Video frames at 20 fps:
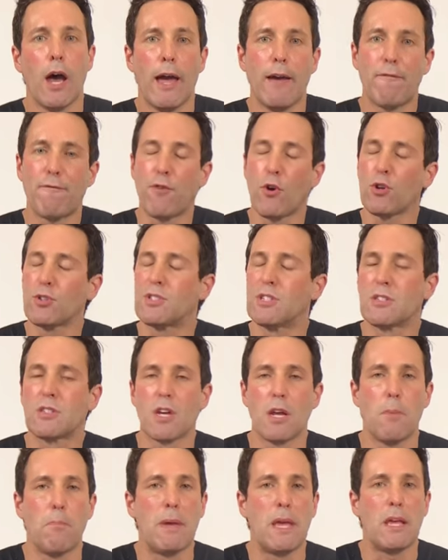at first it's
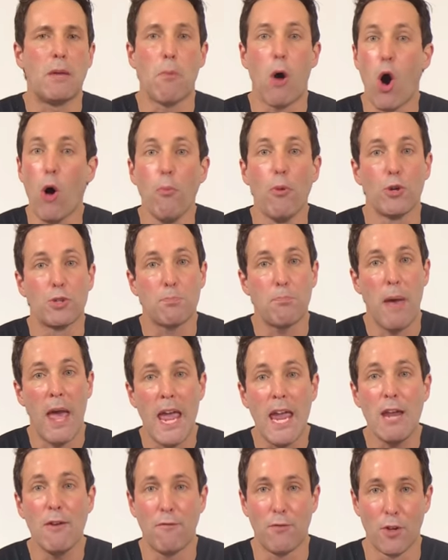going to be almost
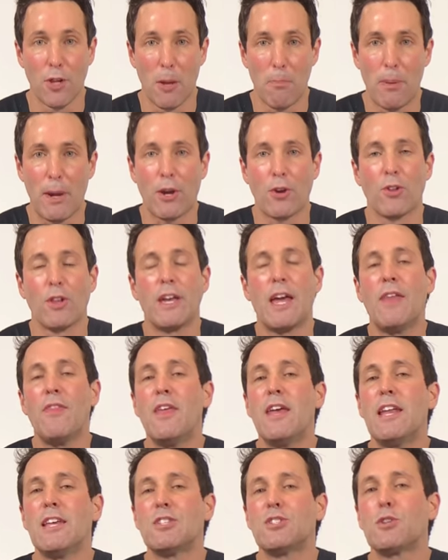painful apparently, and
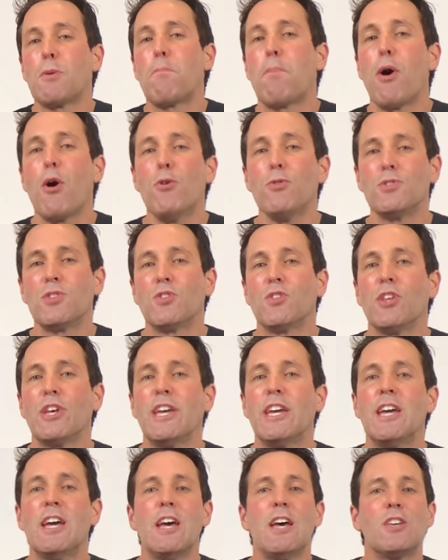then it
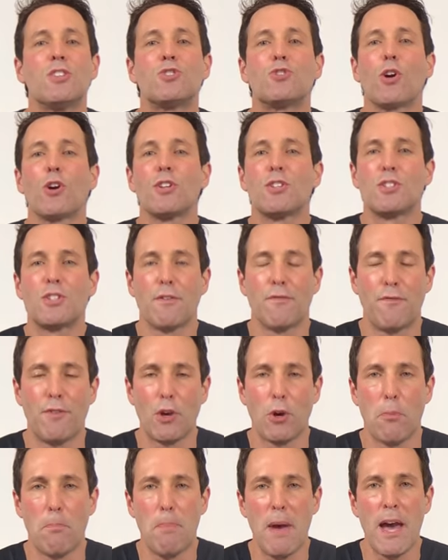supposedly starts to
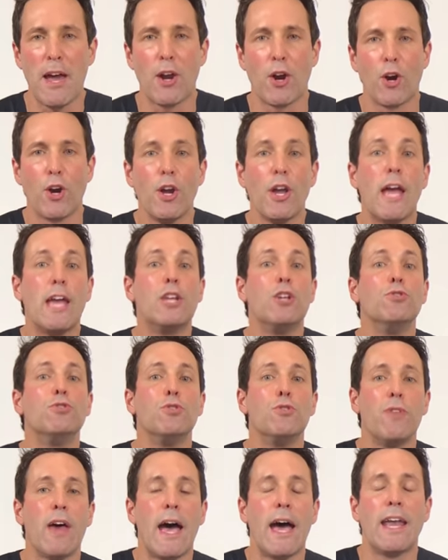feel better, and you
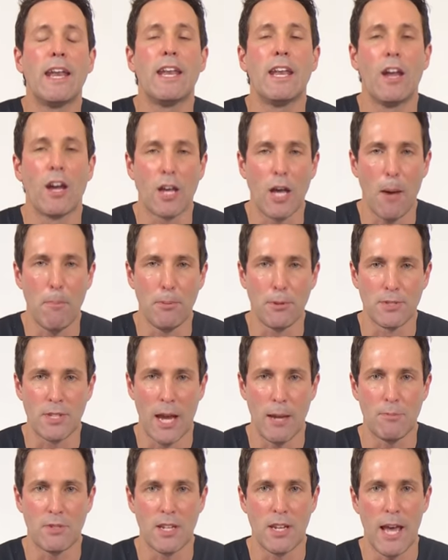do that a couple
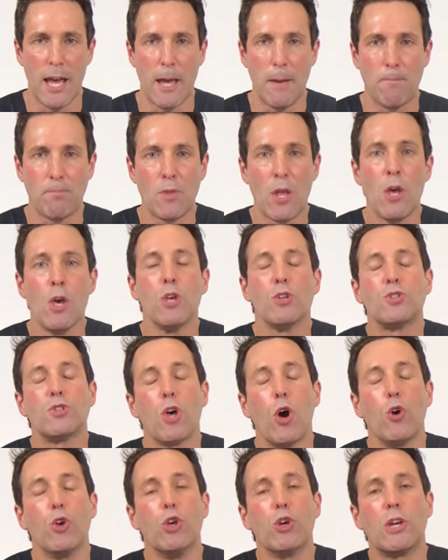times a day.
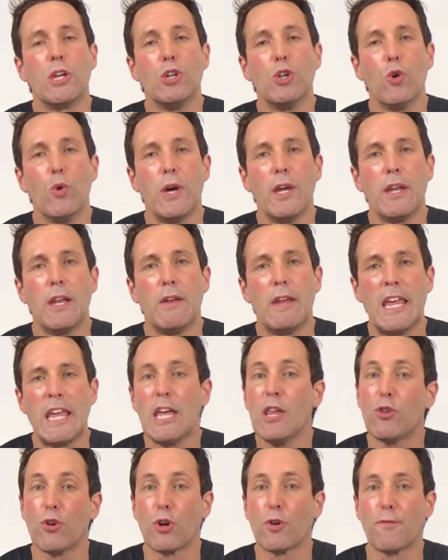So you can do it
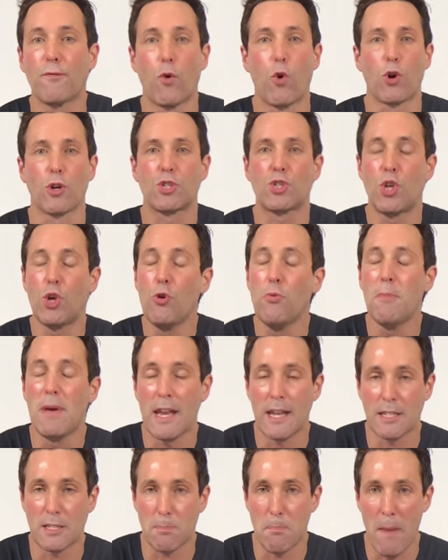either for two
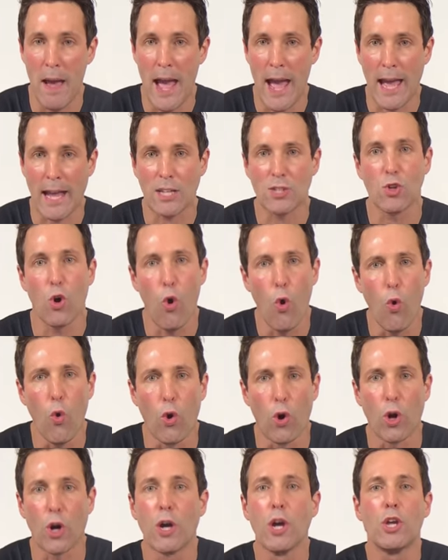minutes max,
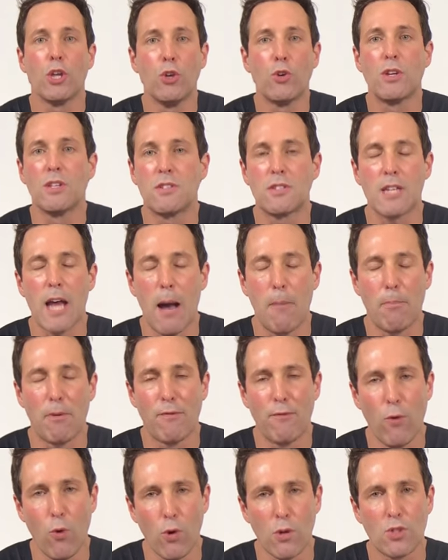or you can stop
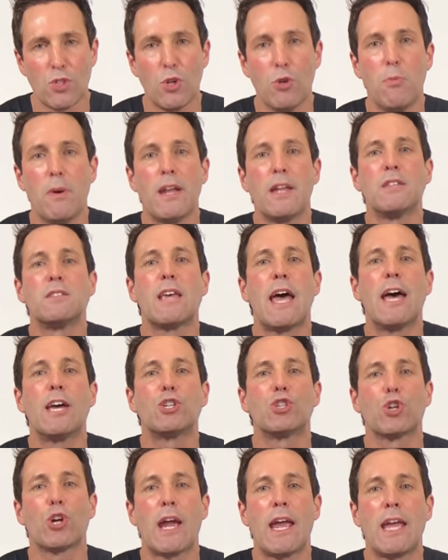before two minutes
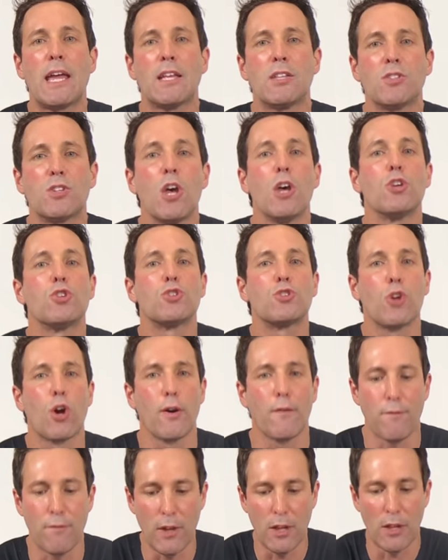as your hands
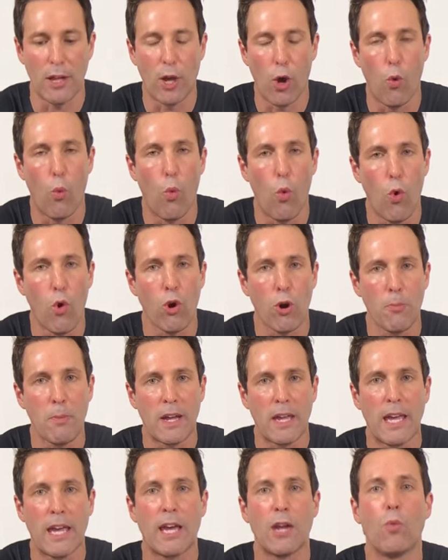start feeling warm
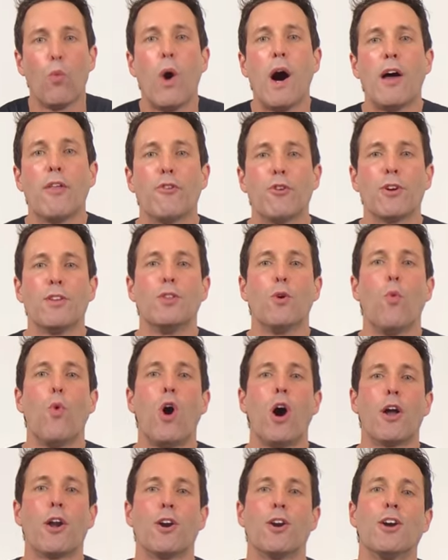again while they're in the
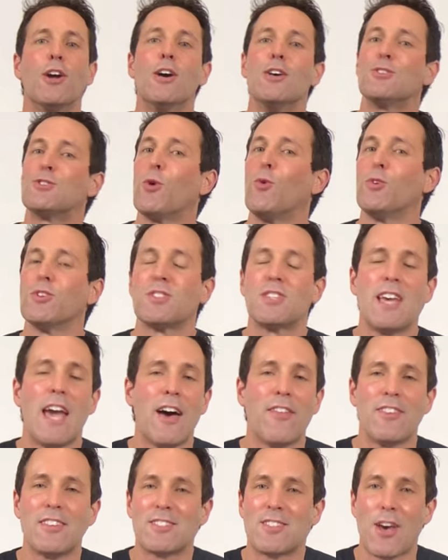water. So we'll see
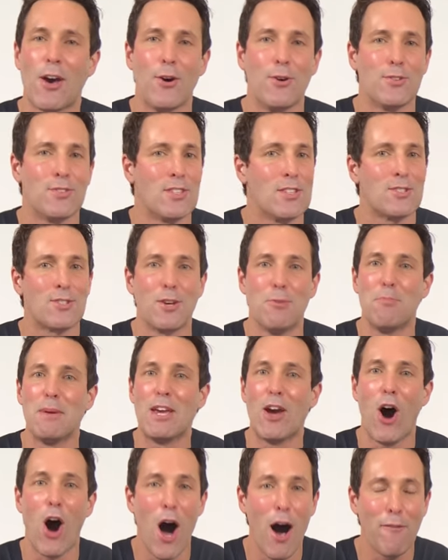how this goes. This could
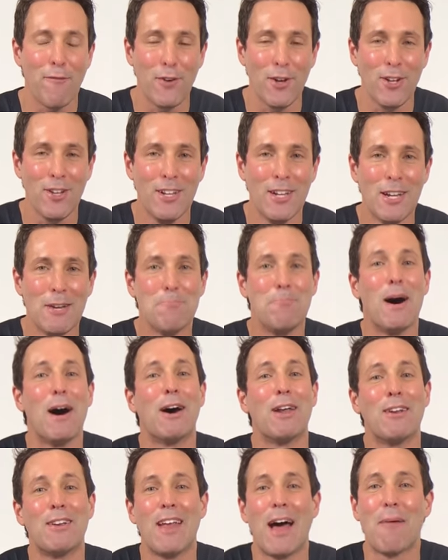be awful,
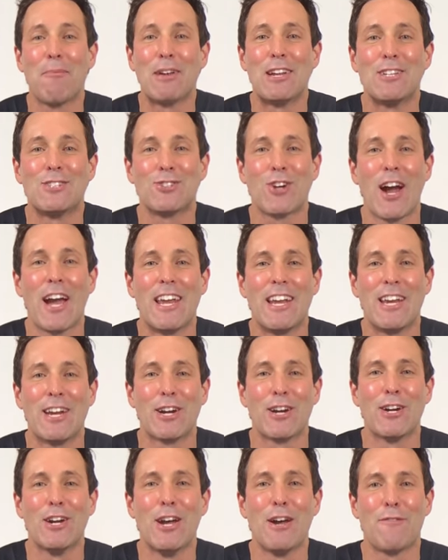but I'm gonna try it
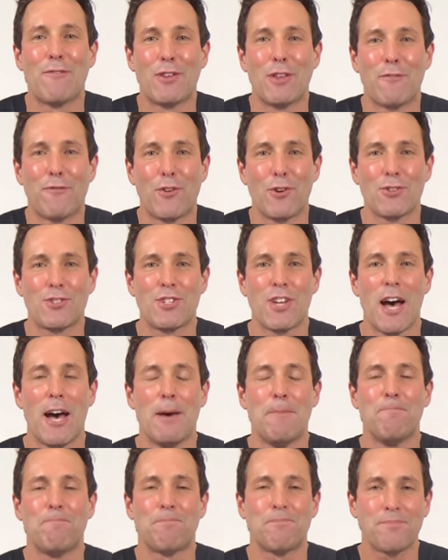here for the first
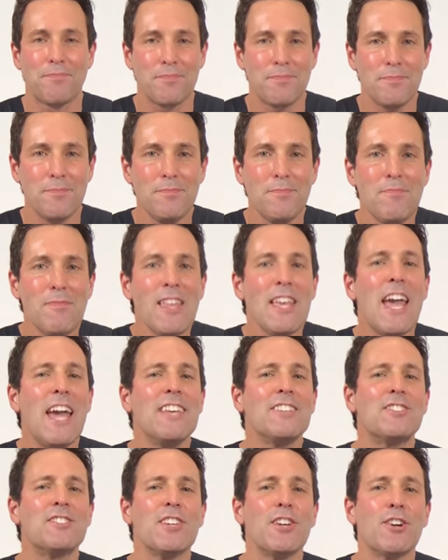time.
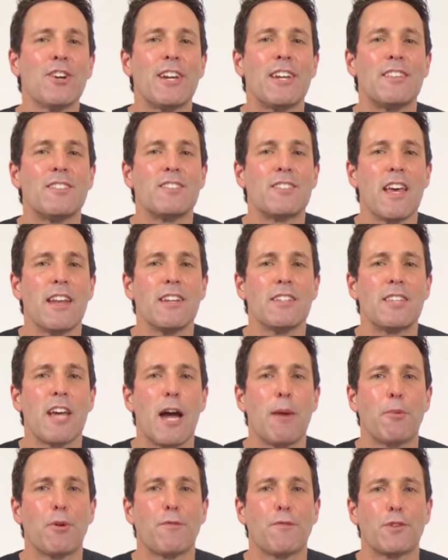Hey Siri, set a
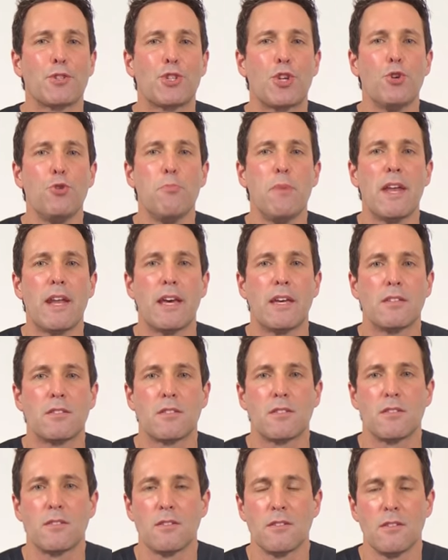timer for two
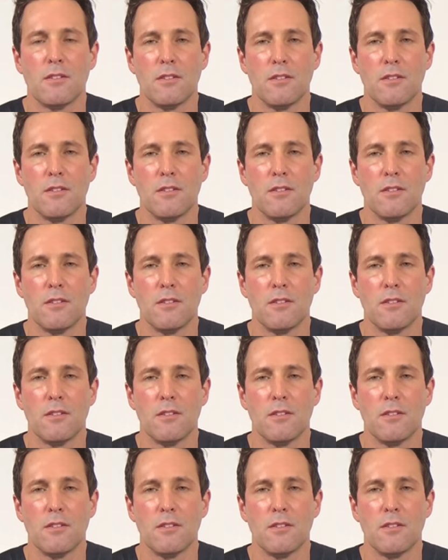minutes.